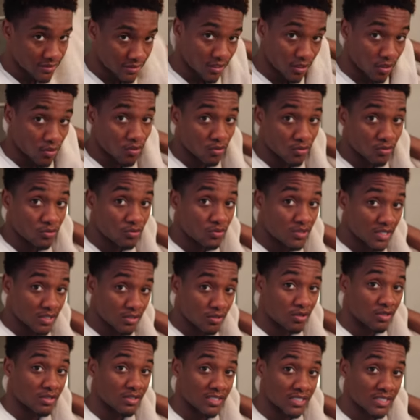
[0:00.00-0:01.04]
So you did
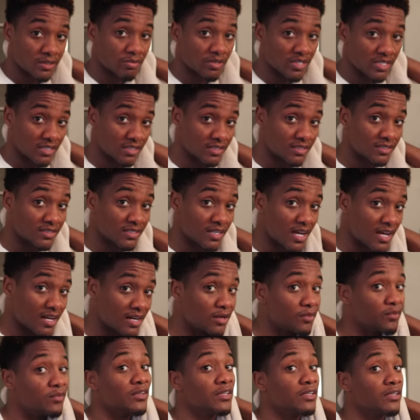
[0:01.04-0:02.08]
all this because I
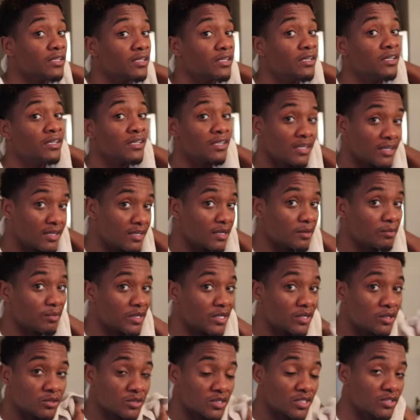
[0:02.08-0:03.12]
didn't wanna get up
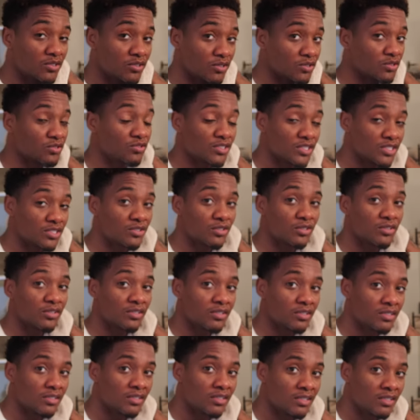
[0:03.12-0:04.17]
and go to the grocery store?
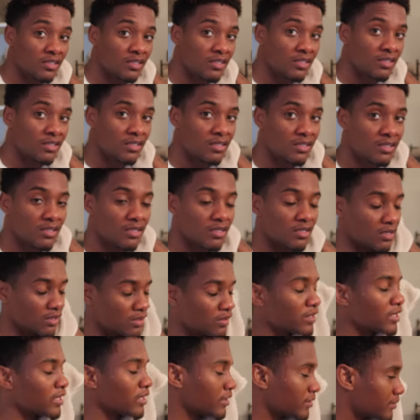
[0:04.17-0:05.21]
Yeah.
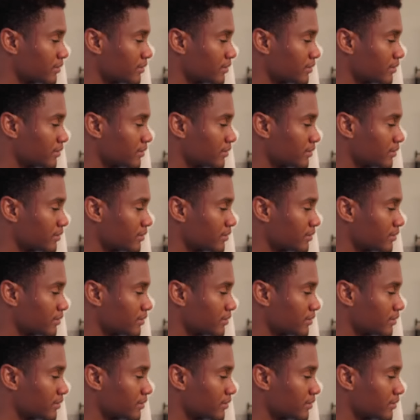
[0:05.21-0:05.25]
Okay.